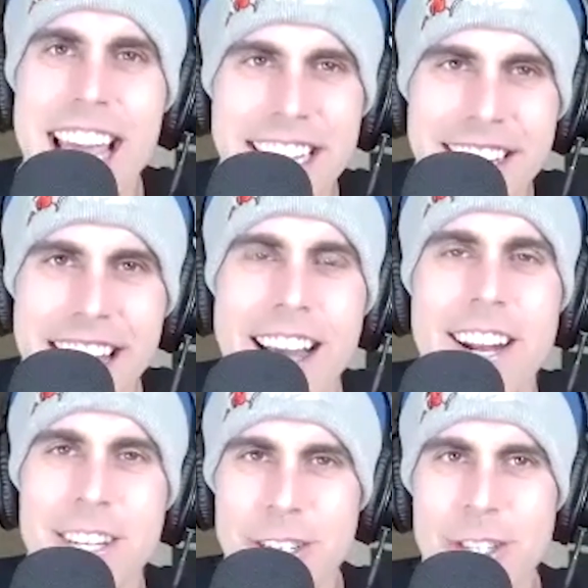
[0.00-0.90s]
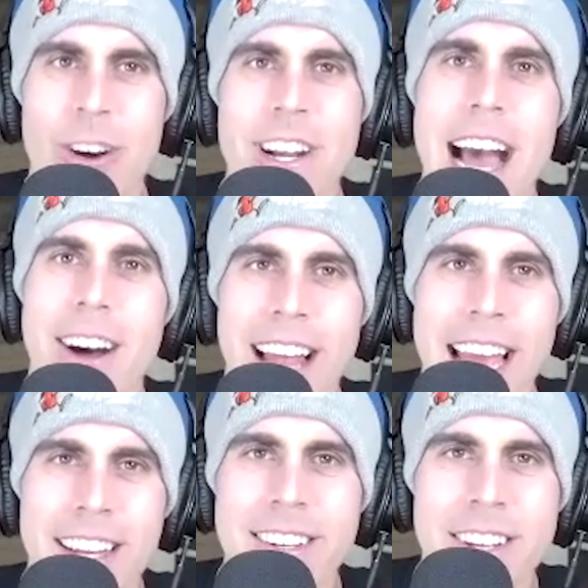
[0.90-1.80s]
Nike knocking on your door now?
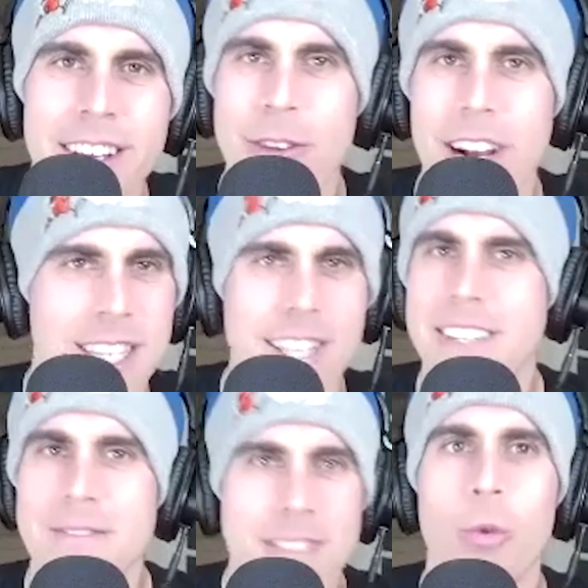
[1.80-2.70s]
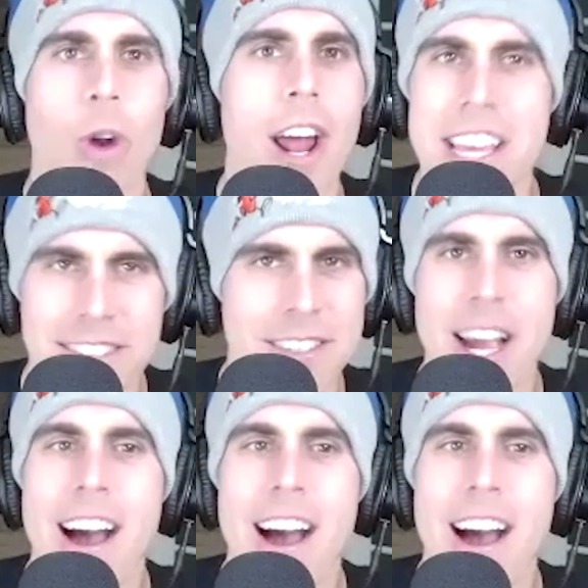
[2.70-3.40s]
Like, where the fuck's the good running